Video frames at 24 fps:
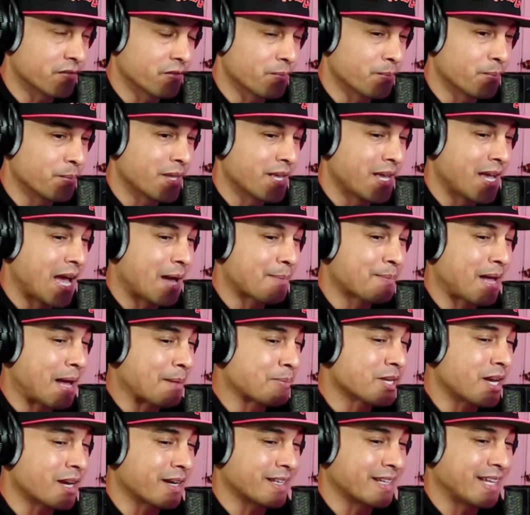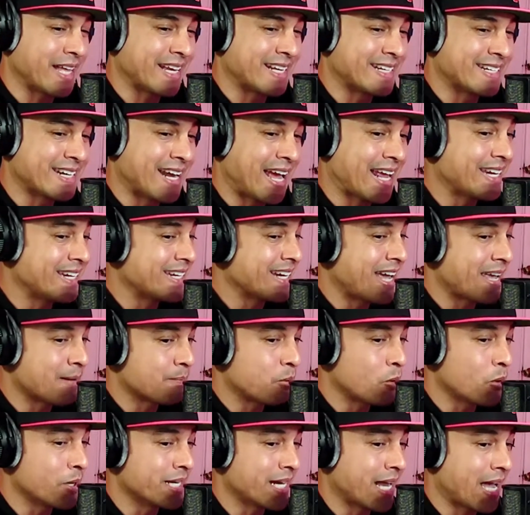I'm talking like
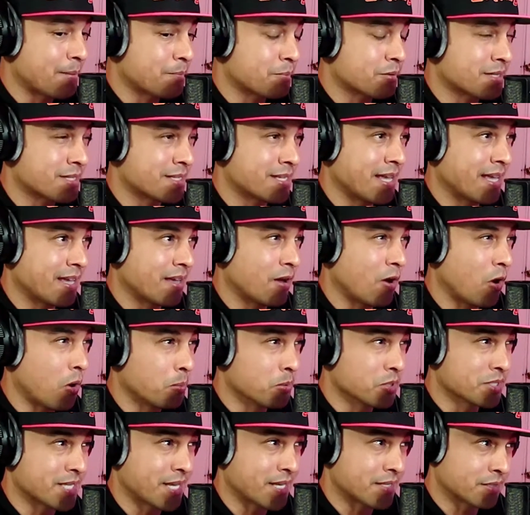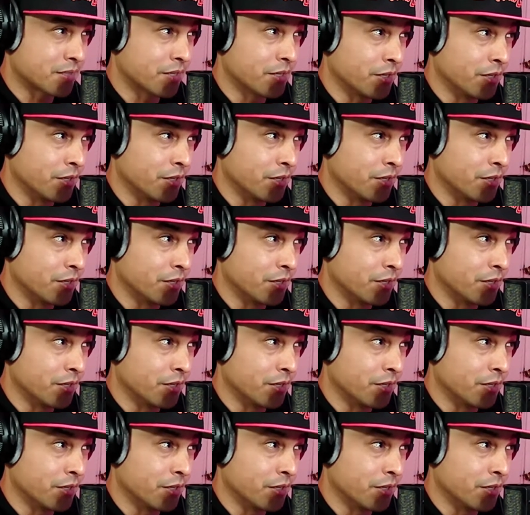99.9% almost as good